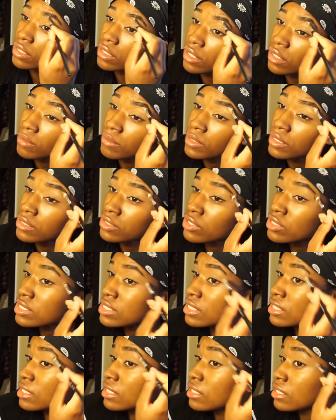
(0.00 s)
I'm
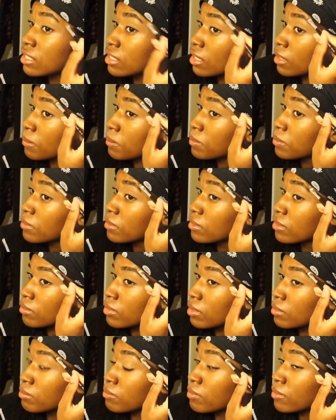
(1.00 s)
just cleaning up
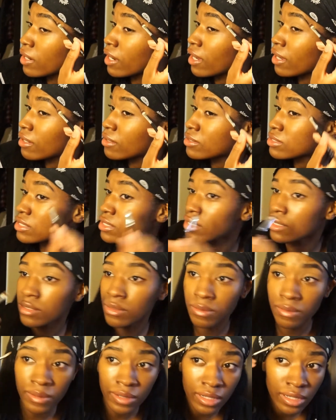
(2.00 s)
my brows a little
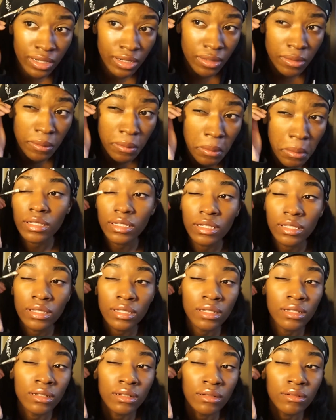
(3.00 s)
bit and
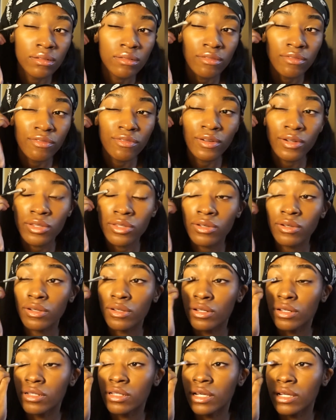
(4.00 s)
then further
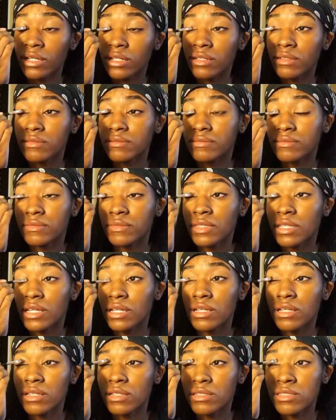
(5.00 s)
like
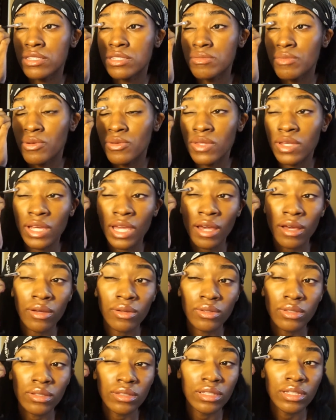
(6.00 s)
smoothing
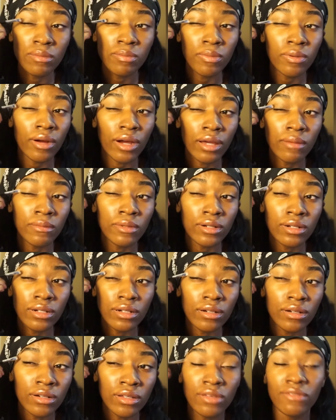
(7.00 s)
out the
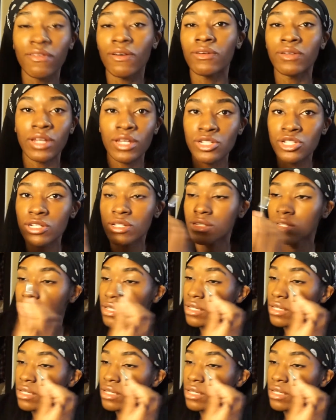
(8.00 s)
primer or the foundation.